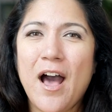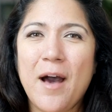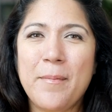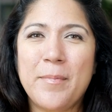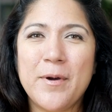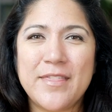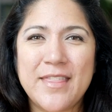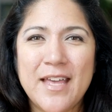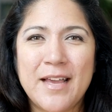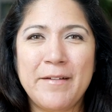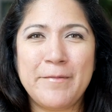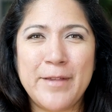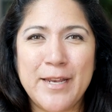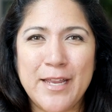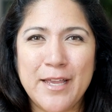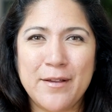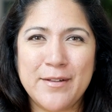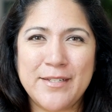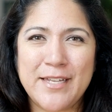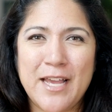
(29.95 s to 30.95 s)
I'll put that
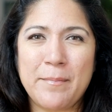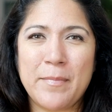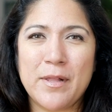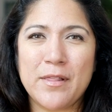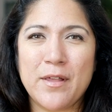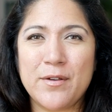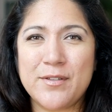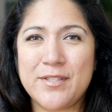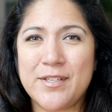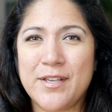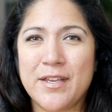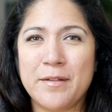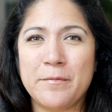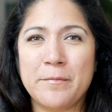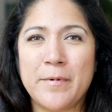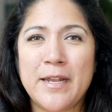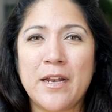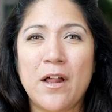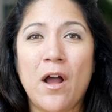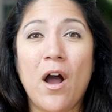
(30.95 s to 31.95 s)
video down below so you
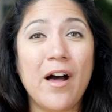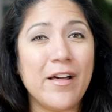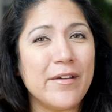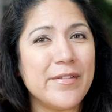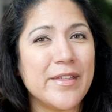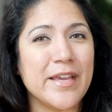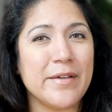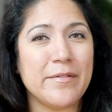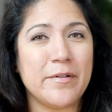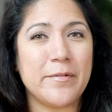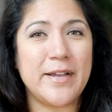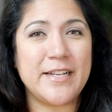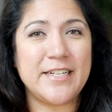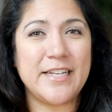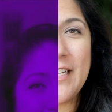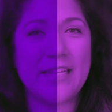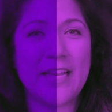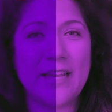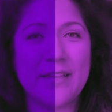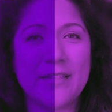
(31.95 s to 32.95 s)
can find out all the giveaway
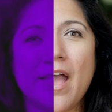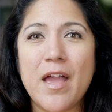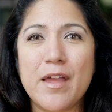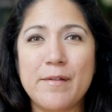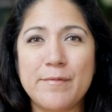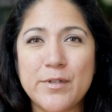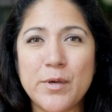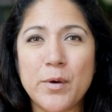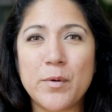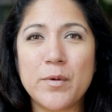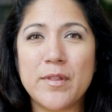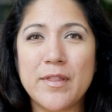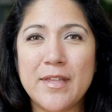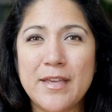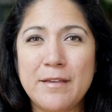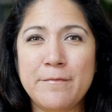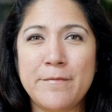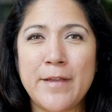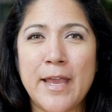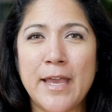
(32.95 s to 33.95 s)
details. I have
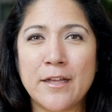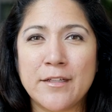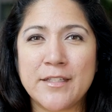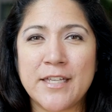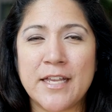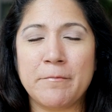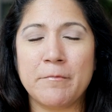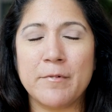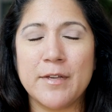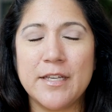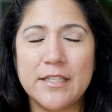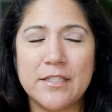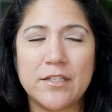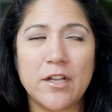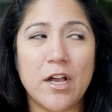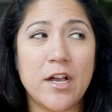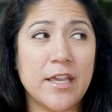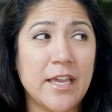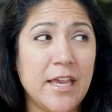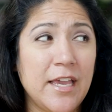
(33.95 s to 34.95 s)
totally failed at
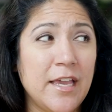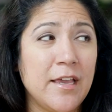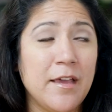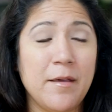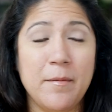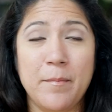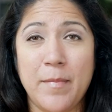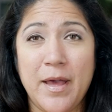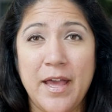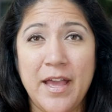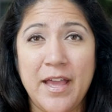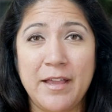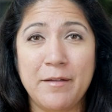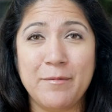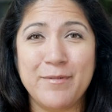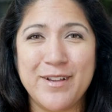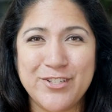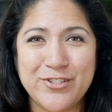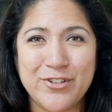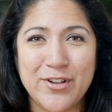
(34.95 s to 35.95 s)
restocking
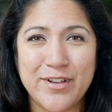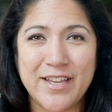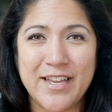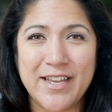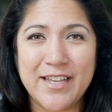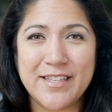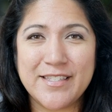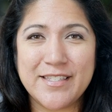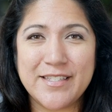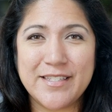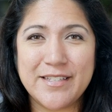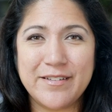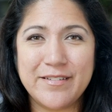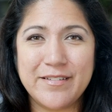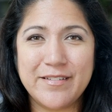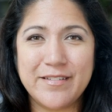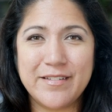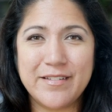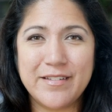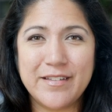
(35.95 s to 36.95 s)
my restaurant kits.
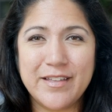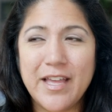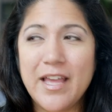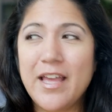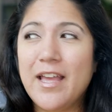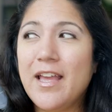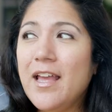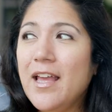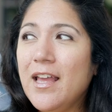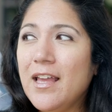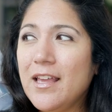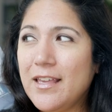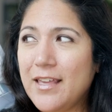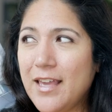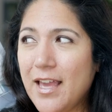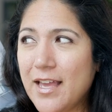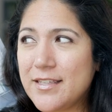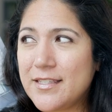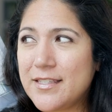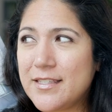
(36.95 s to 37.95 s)

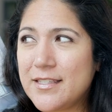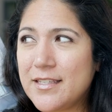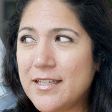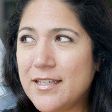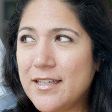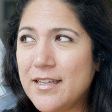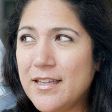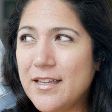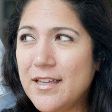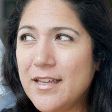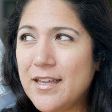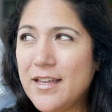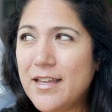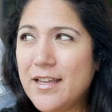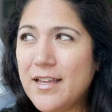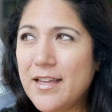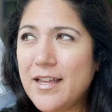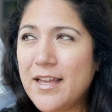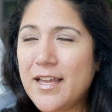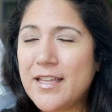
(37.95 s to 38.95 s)
Yes,
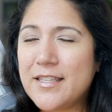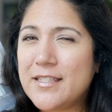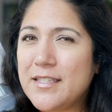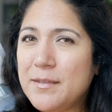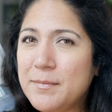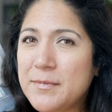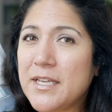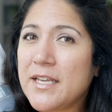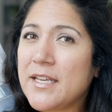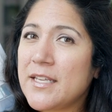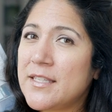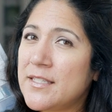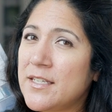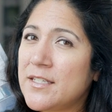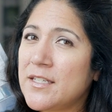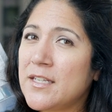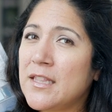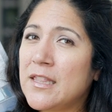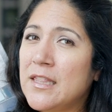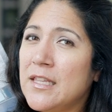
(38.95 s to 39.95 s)
it seems like it's
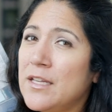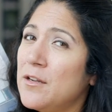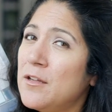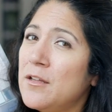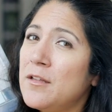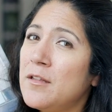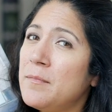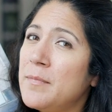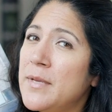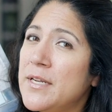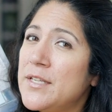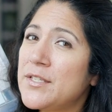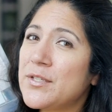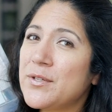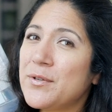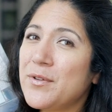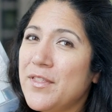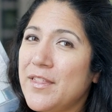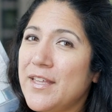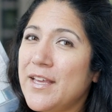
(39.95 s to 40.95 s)
such a little
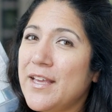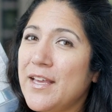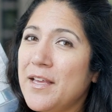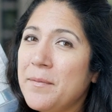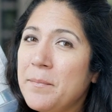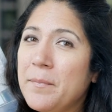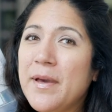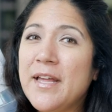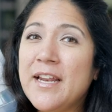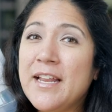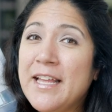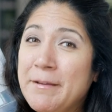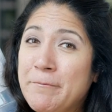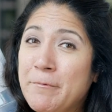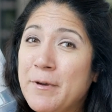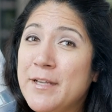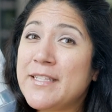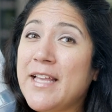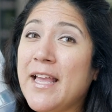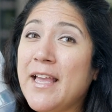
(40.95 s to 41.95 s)
minuscule thing, but
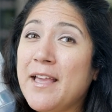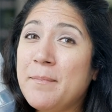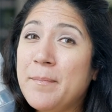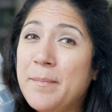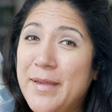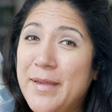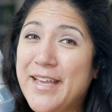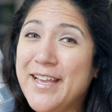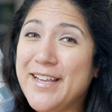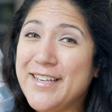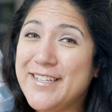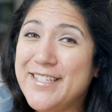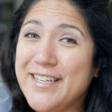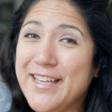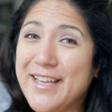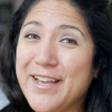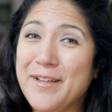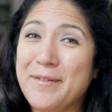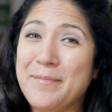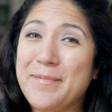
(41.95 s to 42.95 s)
it was a big
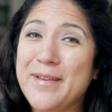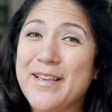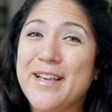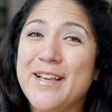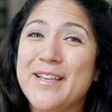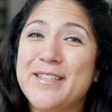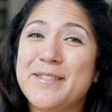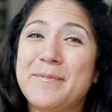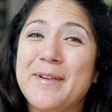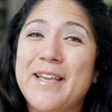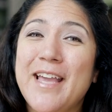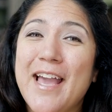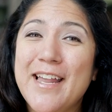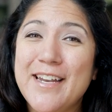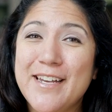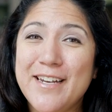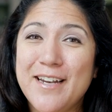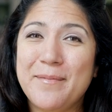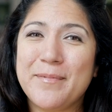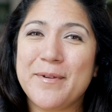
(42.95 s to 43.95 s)
deal because we
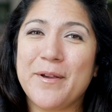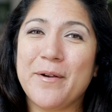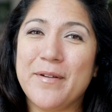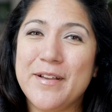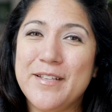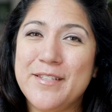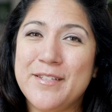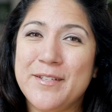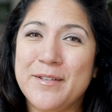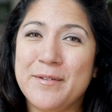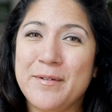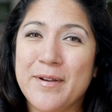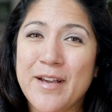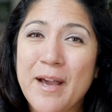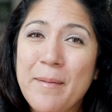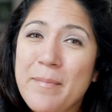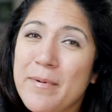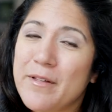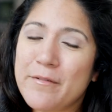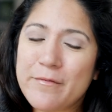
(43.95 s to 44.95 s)
ended up going to a
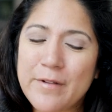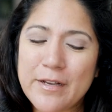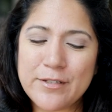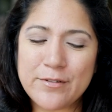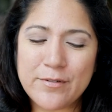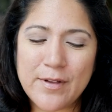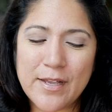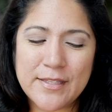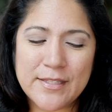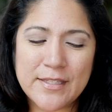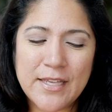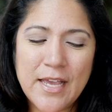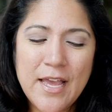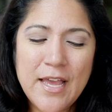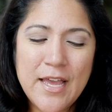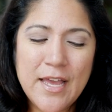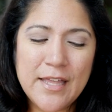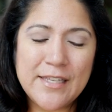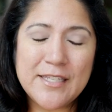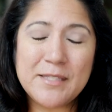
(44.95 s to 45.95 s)
couple of restaurants
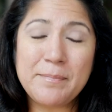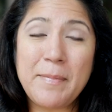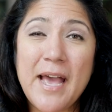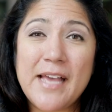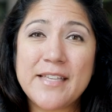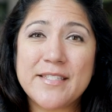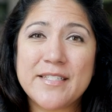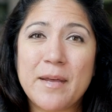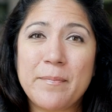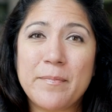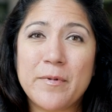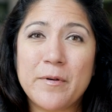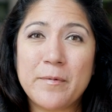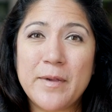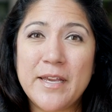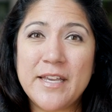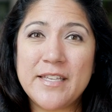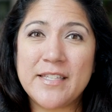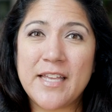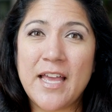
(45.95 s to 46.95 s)
these past couple
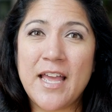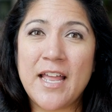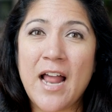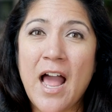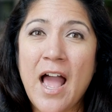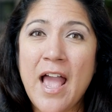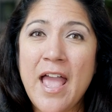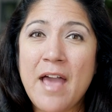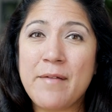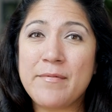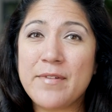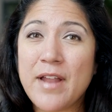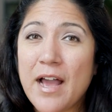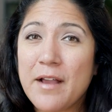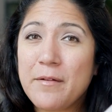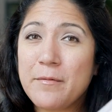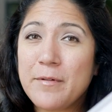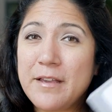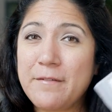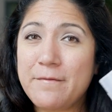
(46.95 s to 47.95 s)
weeks and I have
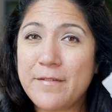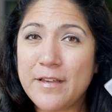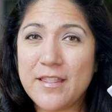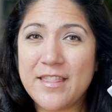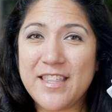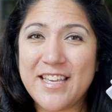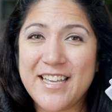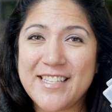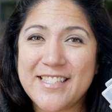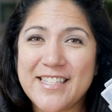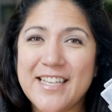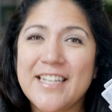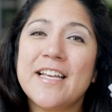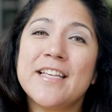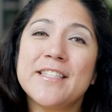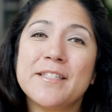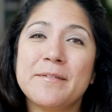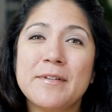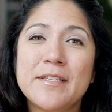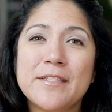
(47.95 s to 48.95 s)
not refilled these. And
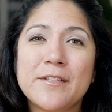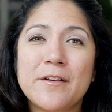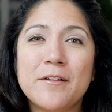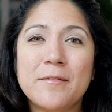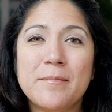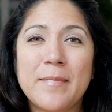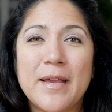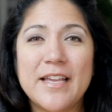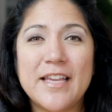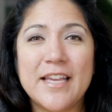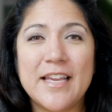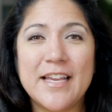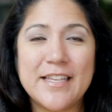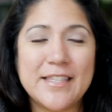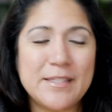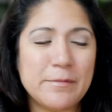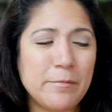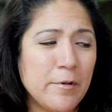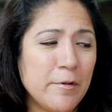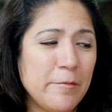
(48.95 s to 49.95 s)
as a result, my
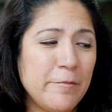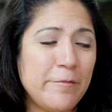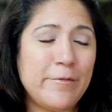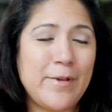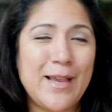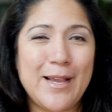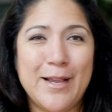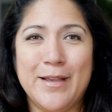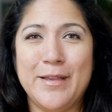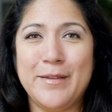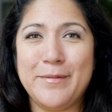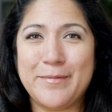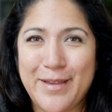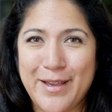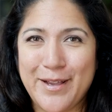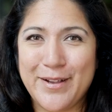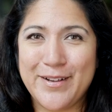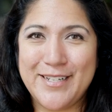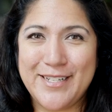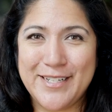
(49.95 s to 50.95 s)
kids were very,
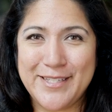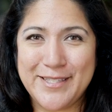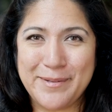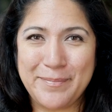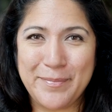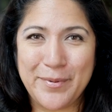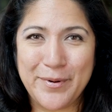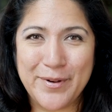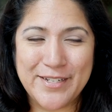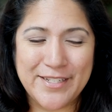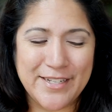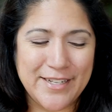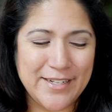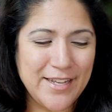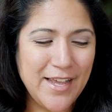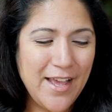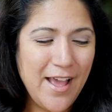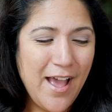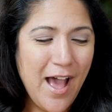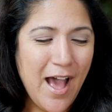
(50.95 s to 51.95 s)
very disappointed.
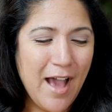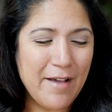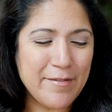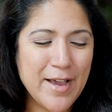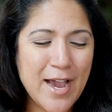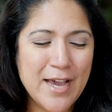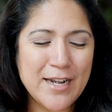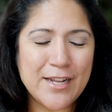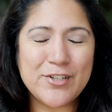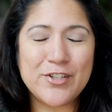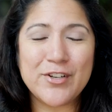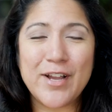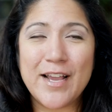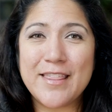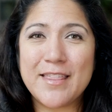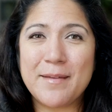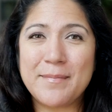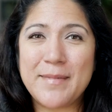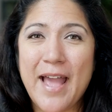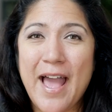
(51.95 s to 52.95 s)
I've kind of
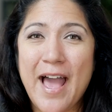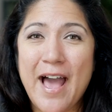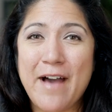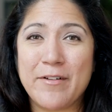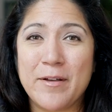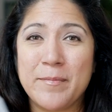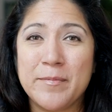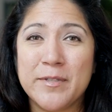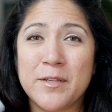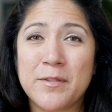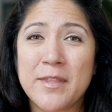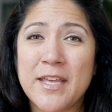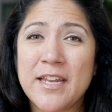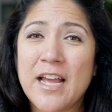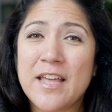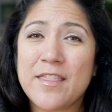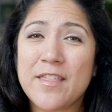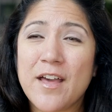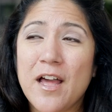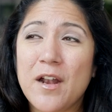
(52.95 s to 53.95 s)
trained them to have them. So
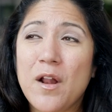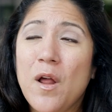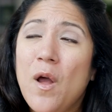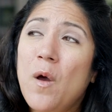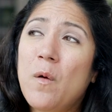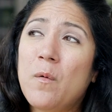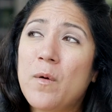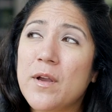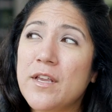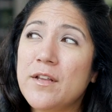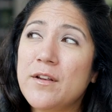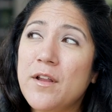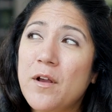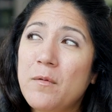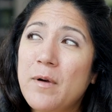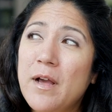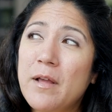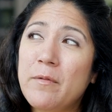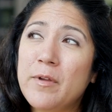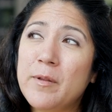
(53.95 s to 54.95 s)
then I thought, well, you
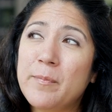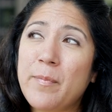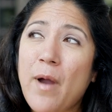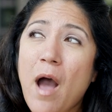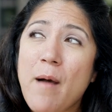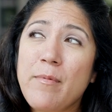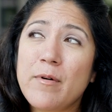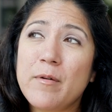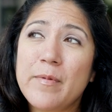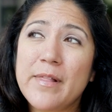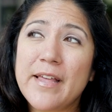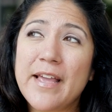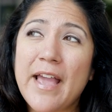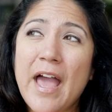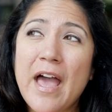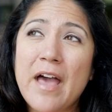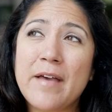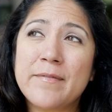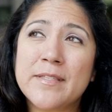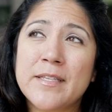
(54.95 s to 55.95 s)
know what? We probably
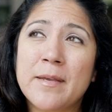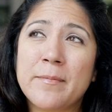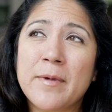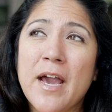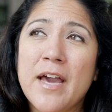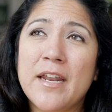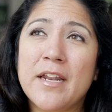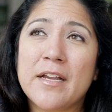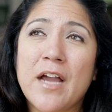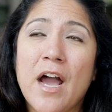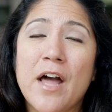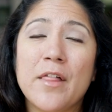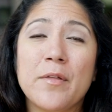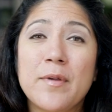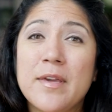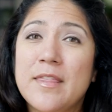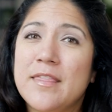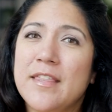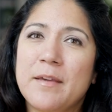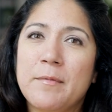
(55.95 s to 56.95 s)
have some kind of
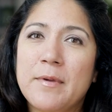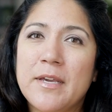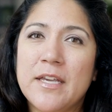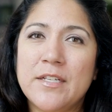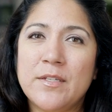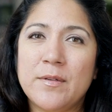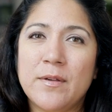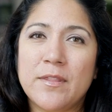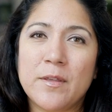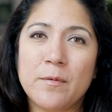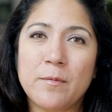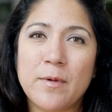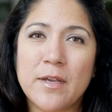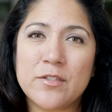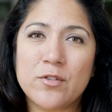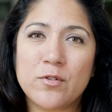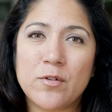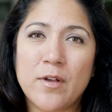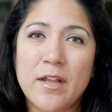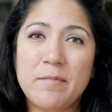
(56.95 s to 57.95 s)
coloring thing we could do at the
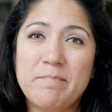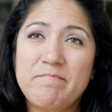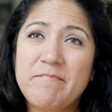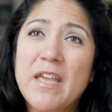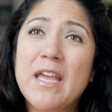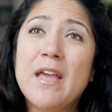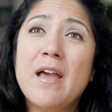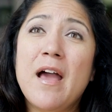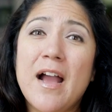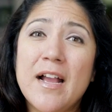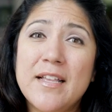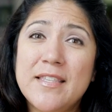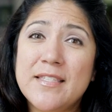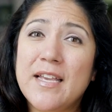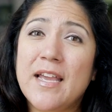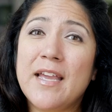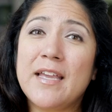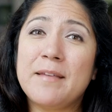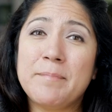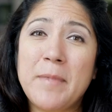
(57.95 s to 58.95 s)
restaurant. I'd
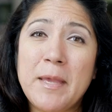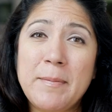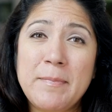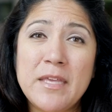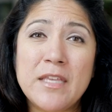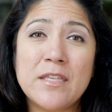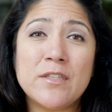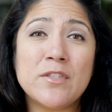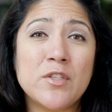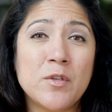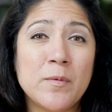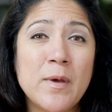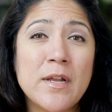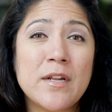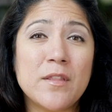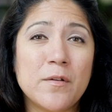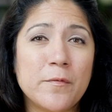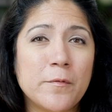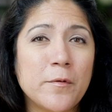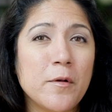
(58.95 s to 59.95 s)
say maybe two
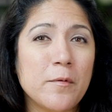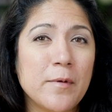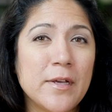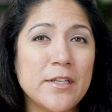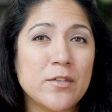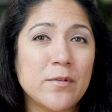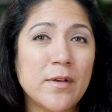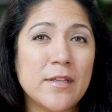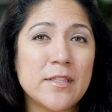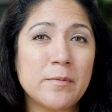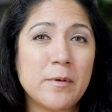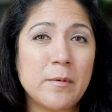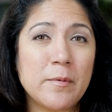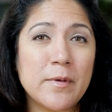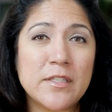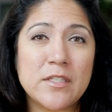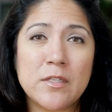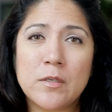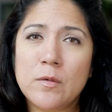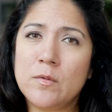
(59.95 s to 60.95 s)
out of the four restaurants we
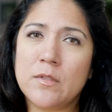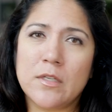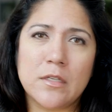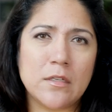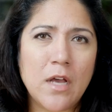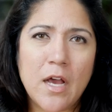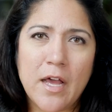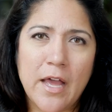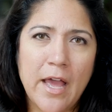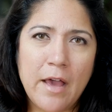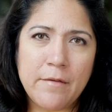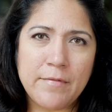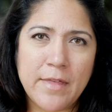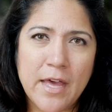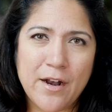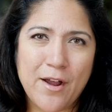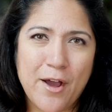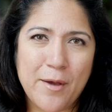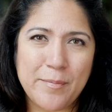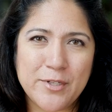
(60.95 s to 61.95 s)
went to did not have
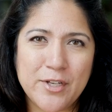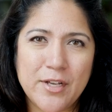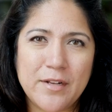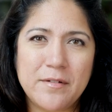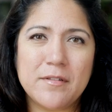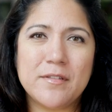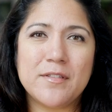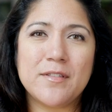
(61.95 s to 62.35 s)
that option.